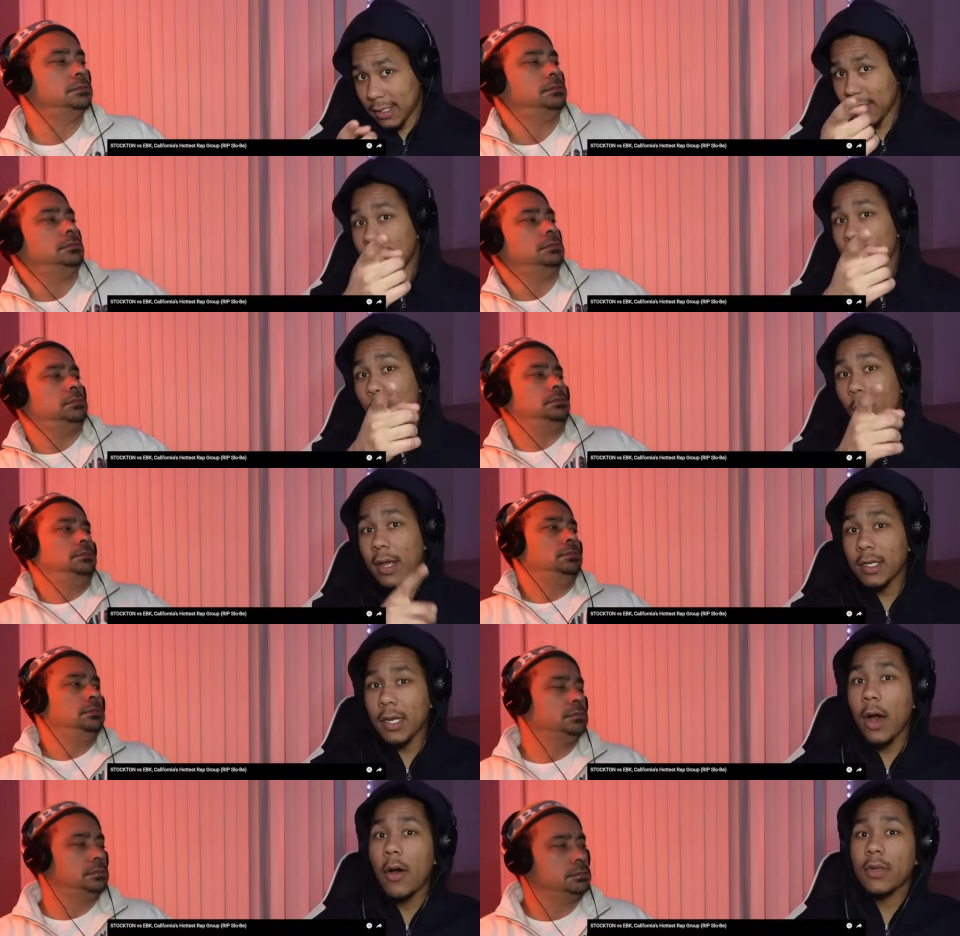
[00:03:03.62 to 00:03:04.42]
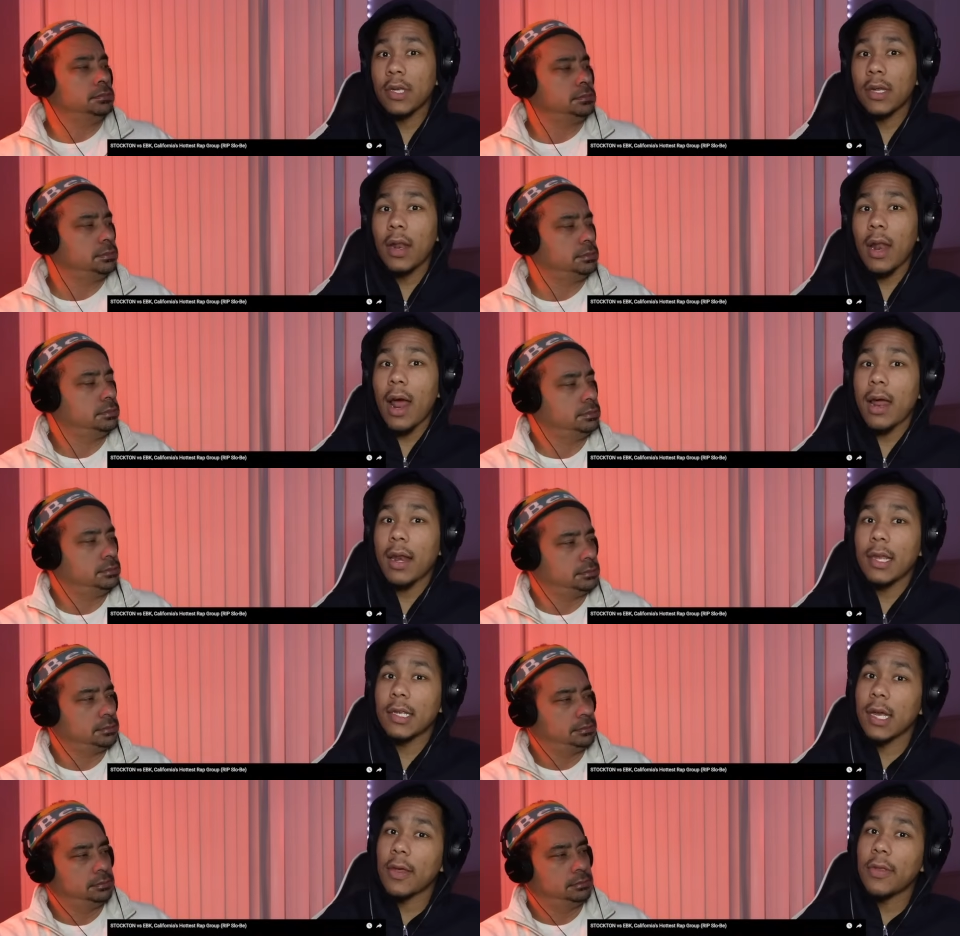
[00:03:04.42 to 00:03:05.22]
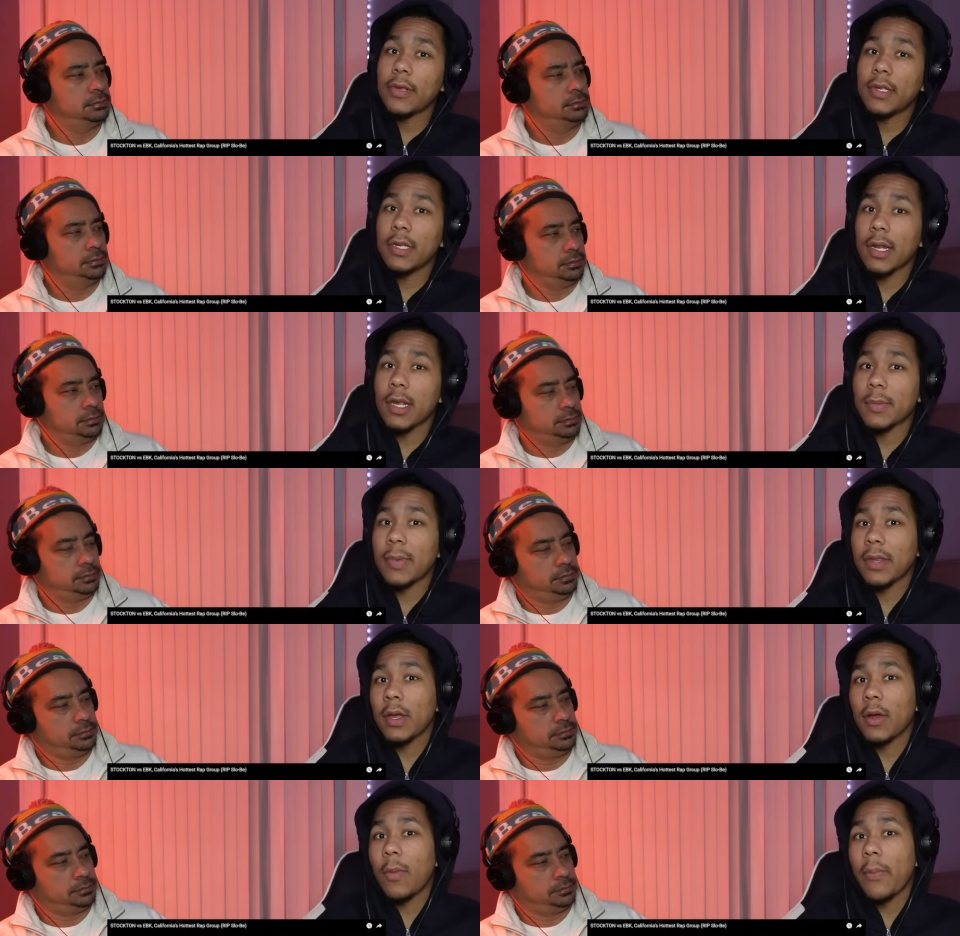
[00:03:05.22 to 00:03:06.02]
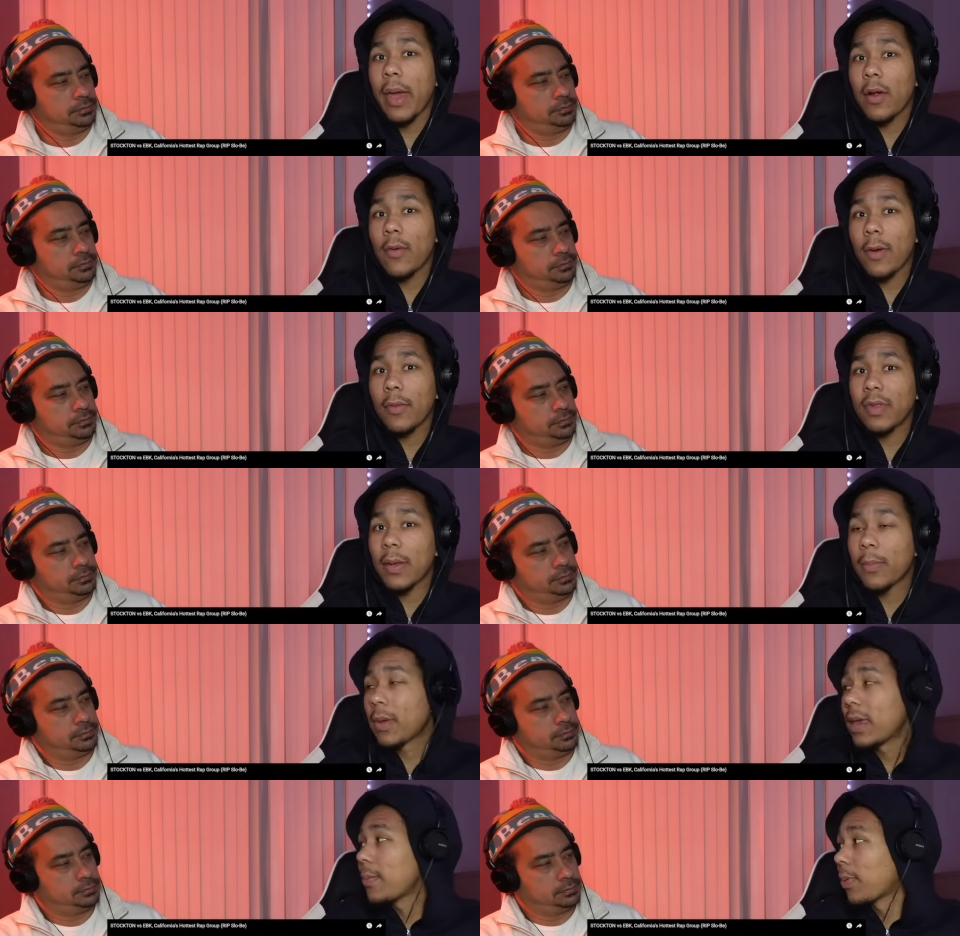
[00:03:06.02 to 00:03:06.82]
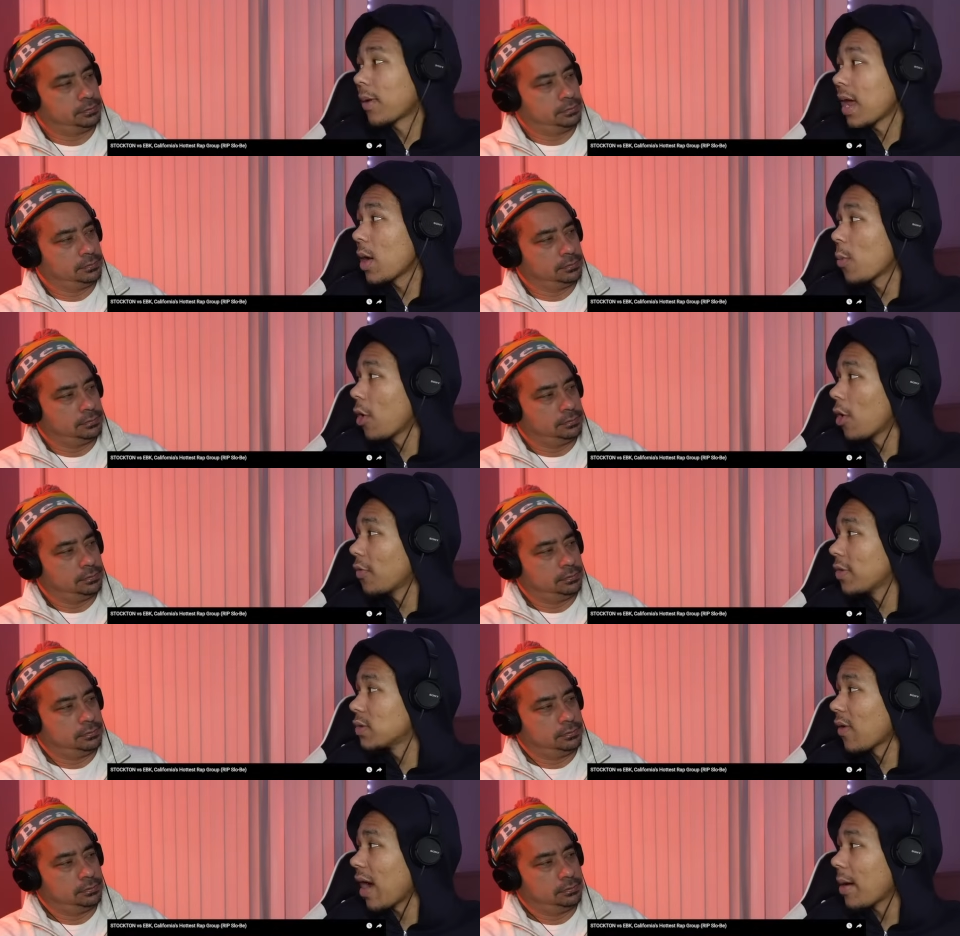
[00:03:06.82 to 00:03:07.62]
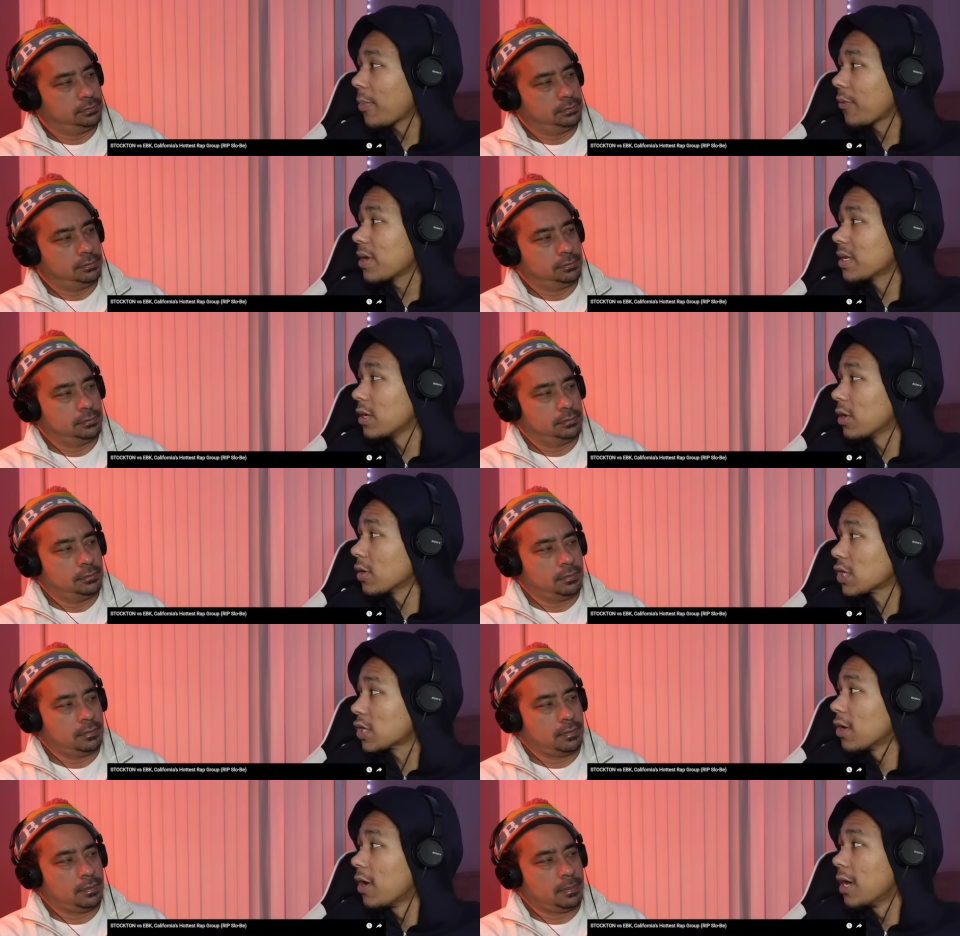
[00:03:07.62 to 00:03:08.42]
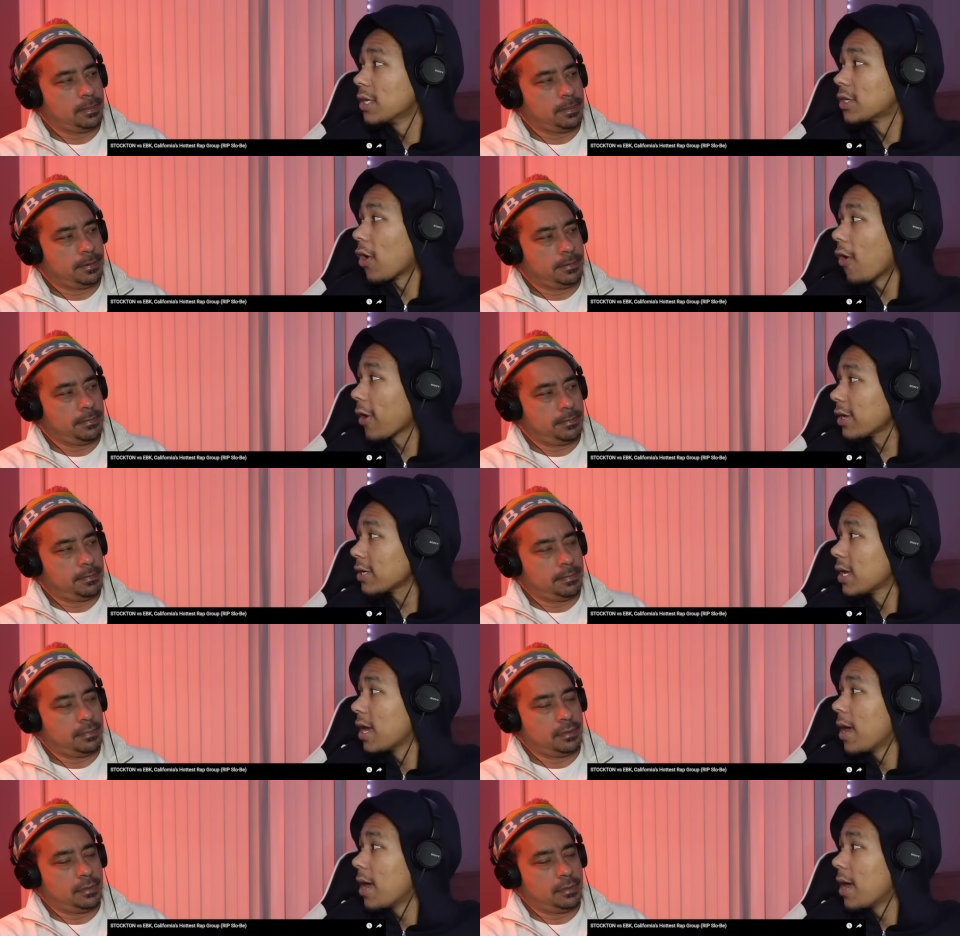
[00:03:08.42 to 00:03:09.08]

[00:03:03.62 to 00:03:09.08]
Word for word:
Speaker 1: these West Coast and a lot of these other cities about to go bankrupt. They keep playing with all these robberies. You know, targets